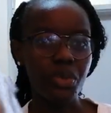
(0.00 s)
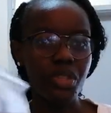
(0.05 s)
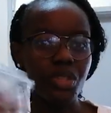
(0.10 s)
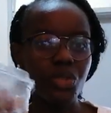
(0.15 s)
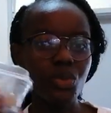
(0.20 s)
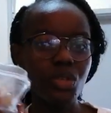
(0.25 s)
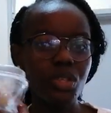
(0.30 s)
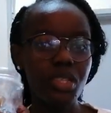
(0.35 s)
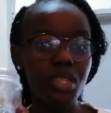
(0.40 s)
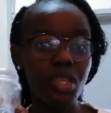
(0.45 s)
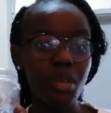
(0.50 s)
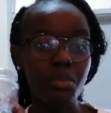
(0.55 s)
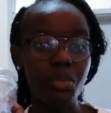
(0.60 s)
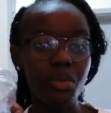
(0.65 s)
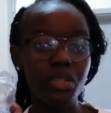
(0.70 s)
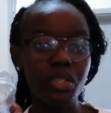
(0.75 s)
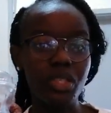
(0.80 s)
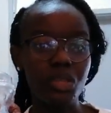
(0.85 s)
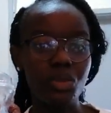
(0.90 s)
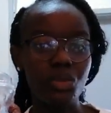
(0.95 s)
These ones I
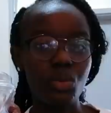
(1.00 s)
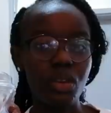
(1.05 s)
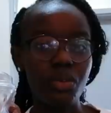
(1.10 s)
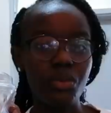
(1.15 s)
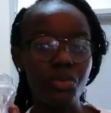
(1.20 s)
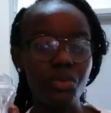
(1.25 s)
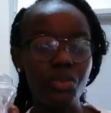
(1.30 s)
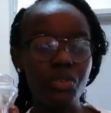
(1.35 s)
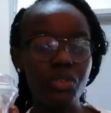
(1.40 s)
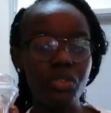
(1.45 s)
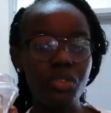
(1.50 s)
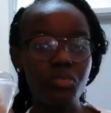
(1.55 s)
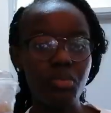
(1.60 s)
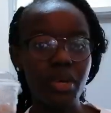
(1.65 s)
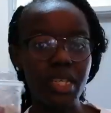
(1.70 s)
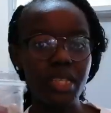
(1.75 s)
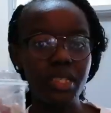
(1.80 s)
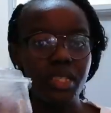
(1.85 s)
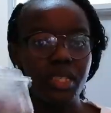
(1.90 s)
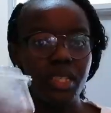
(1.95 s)
bought at 150,
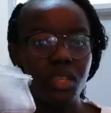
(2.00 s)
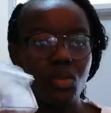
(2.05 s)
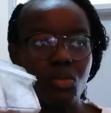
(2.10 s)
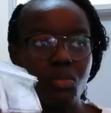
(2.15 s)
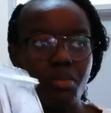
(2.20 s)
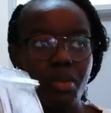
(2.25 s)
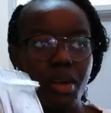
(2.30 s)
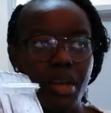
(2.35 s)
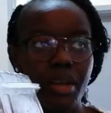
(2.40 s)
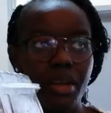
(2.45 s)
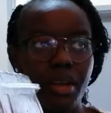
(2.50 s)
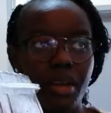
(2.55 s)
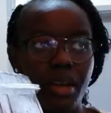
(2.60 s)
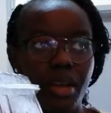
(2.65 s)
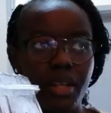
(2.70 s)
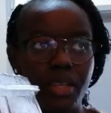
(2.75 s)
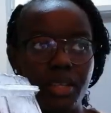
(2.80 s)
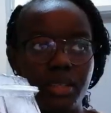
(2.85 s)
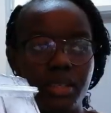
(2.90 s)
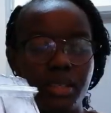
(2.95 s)
but siku buy
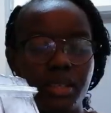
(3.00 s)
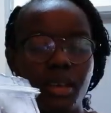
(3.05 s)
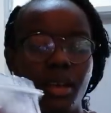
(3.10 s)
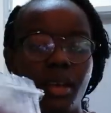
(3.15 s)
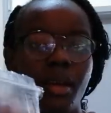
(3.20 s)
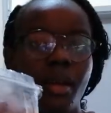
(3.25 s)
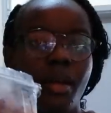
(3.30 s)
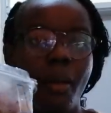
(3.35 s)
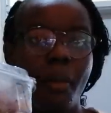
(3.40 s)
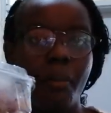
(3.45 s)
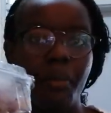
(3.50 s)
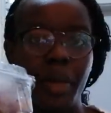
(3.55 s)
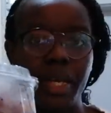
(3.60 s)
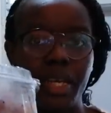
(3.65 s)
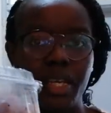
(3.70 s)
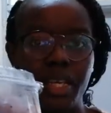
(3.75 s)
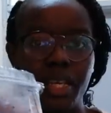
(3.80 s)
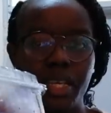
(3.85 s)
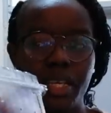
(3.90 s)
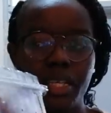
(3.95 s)
at
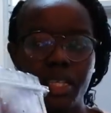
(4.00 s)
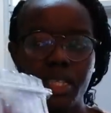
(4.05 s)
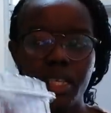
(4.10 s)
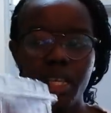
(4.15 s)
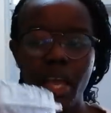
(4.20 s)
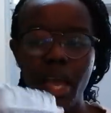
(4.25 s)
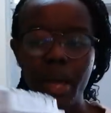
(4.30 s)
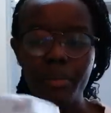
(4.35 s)
Marikiti.